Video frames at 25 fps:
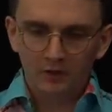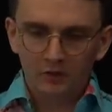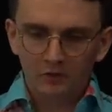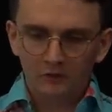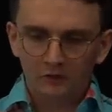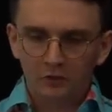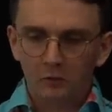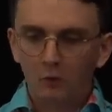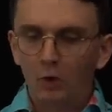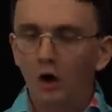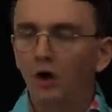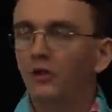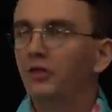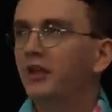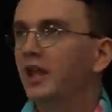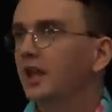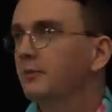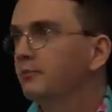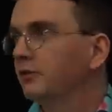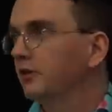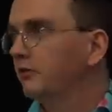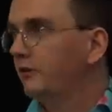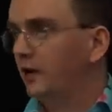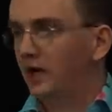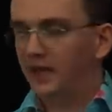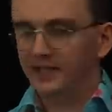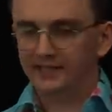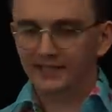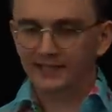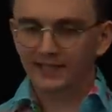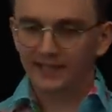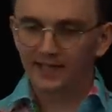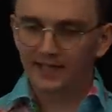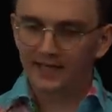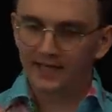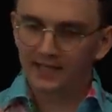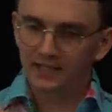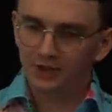For one, they provided
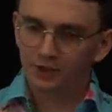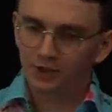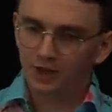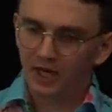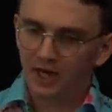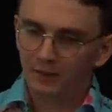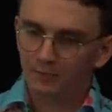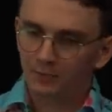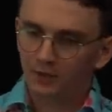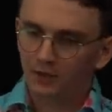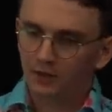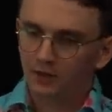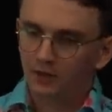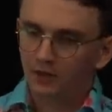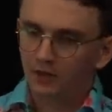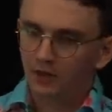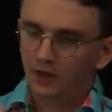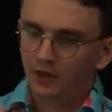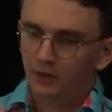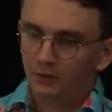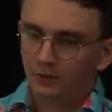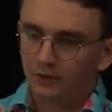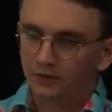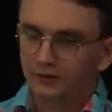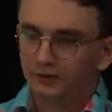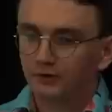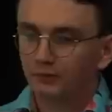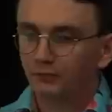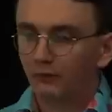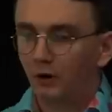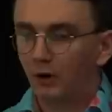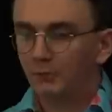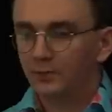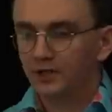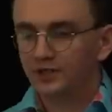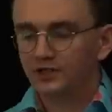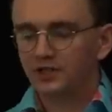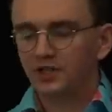leadership, with
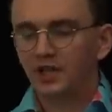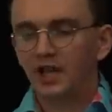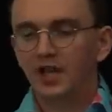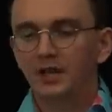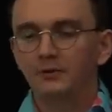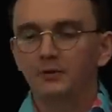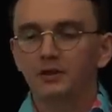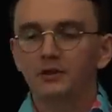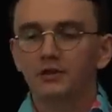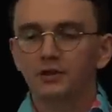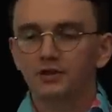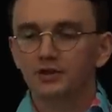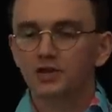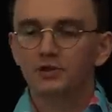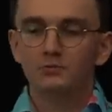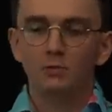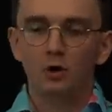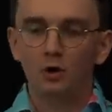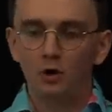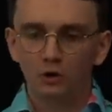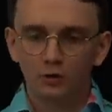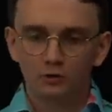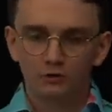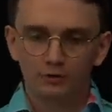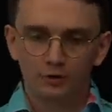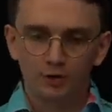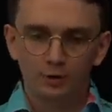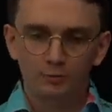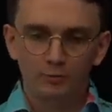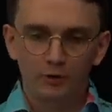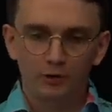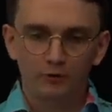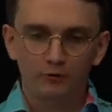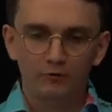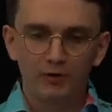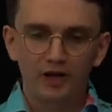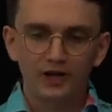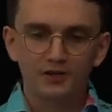Roberts claiming the small group
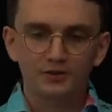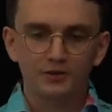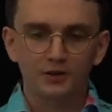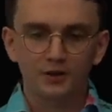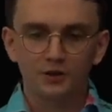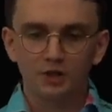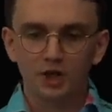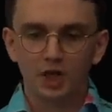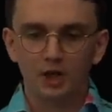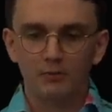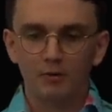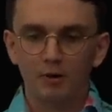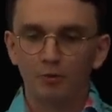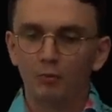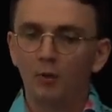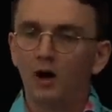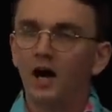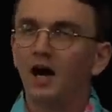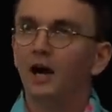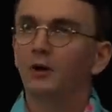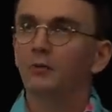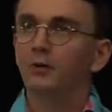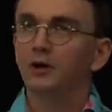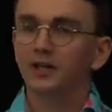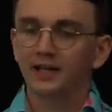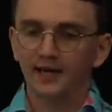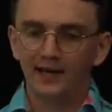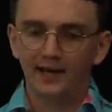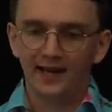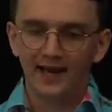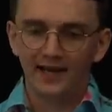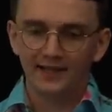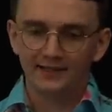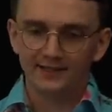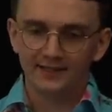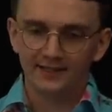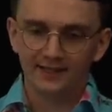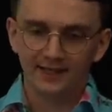who reached the German wire were
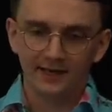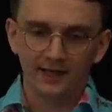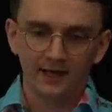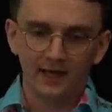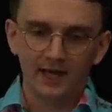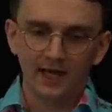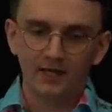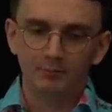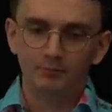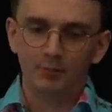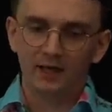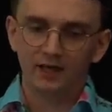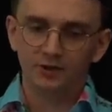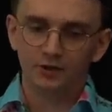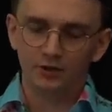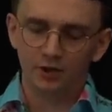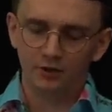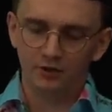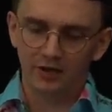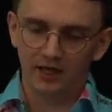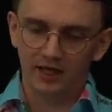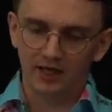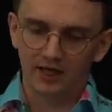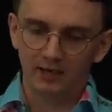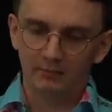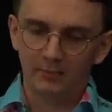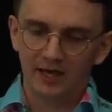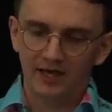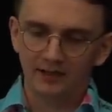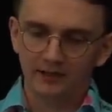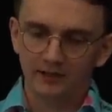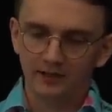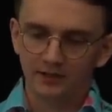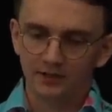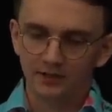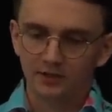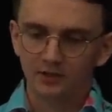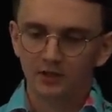collected and led by junior
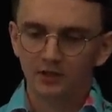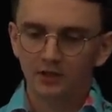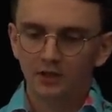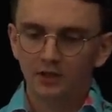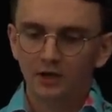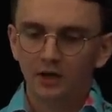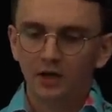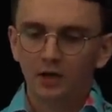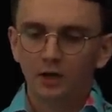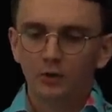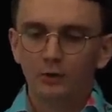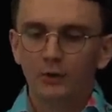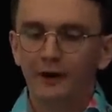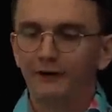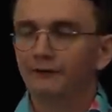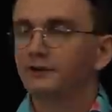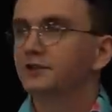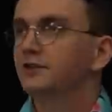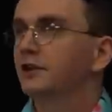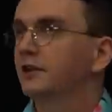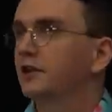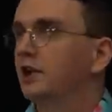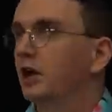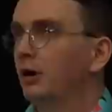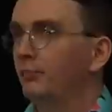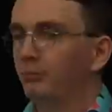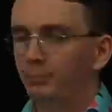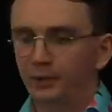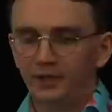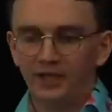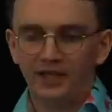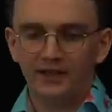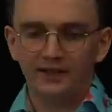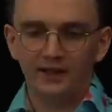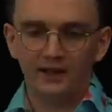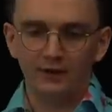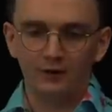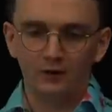commanders, whereas the
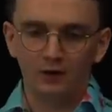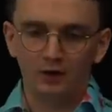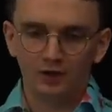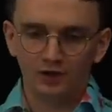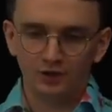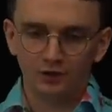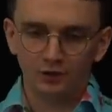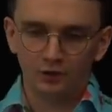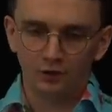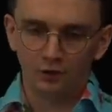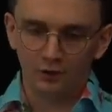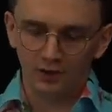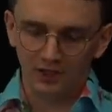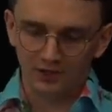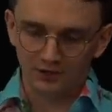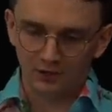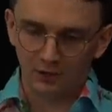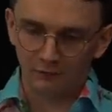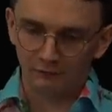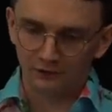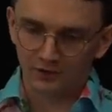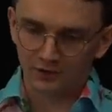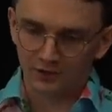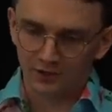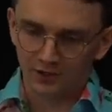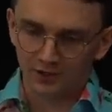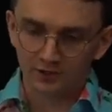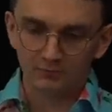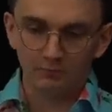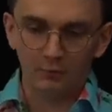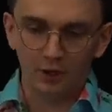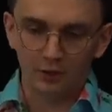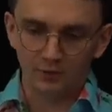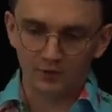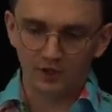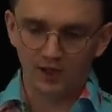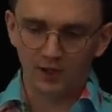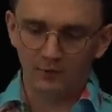company that lost all its officers
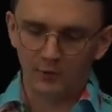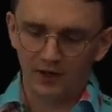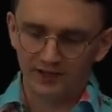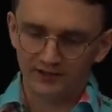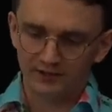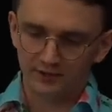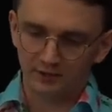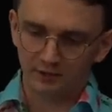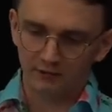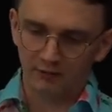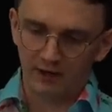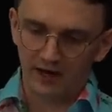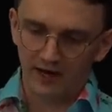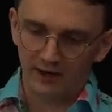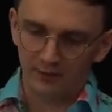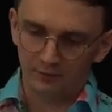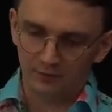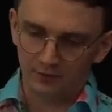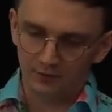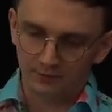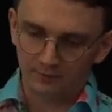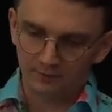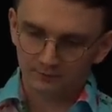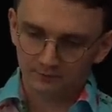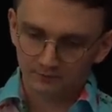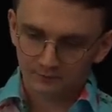mostly went to ground.